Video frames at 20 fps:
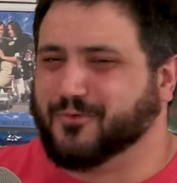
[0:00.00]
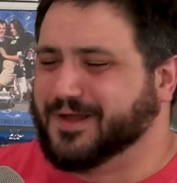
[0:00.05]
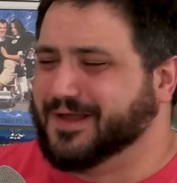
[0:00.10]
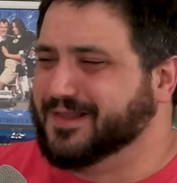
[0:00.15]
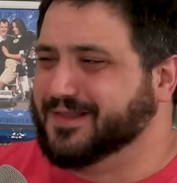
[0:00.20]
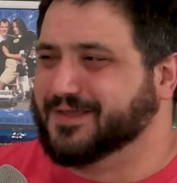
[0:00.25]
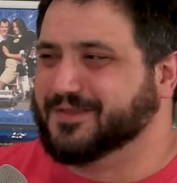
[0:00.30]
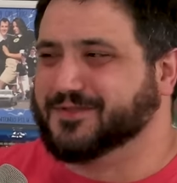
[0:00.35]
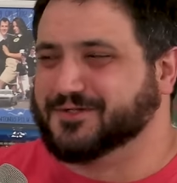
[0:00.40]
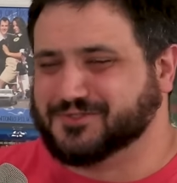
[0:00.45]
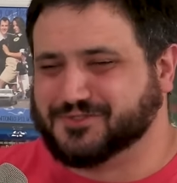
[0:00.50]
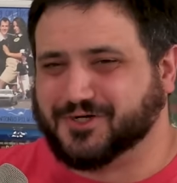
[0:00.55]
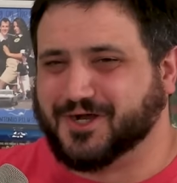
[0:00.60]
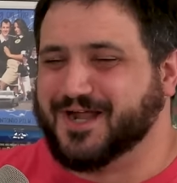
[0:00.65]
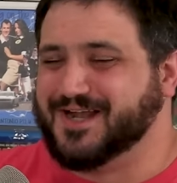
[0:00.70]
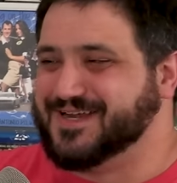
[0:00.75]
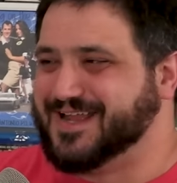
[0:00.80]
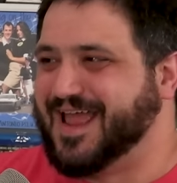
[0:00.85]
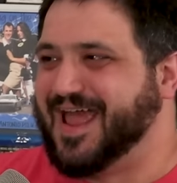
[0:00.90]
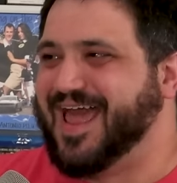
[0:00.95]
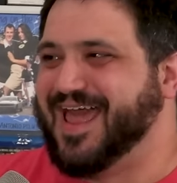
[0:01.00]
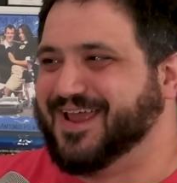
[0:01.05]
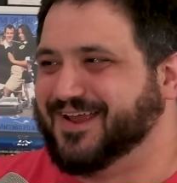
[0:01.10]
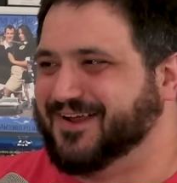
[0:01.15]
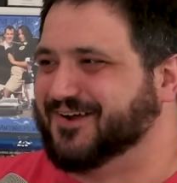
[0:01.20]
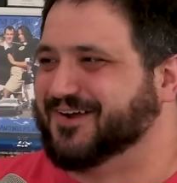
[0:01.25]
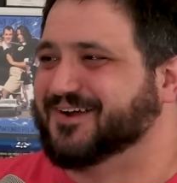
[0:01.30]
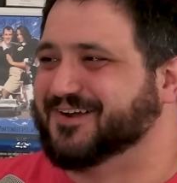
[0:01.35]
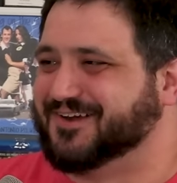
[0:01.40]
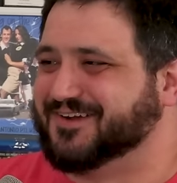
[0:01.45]
really. They're drawn to
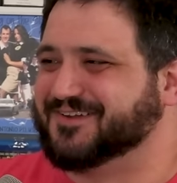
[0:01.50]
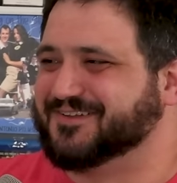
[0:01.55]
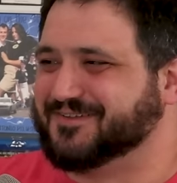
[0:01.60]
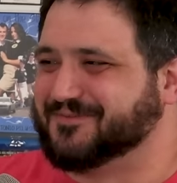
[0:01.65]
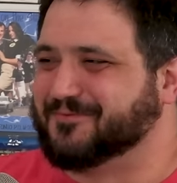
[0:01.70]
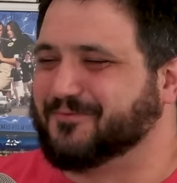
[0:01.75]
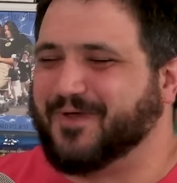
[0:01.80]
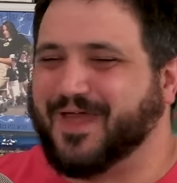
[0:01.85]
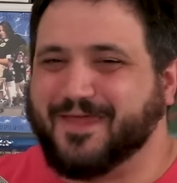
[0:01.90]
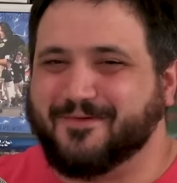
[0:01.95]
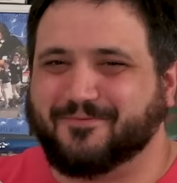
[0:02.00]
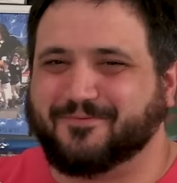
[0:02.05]
anger. Yeah.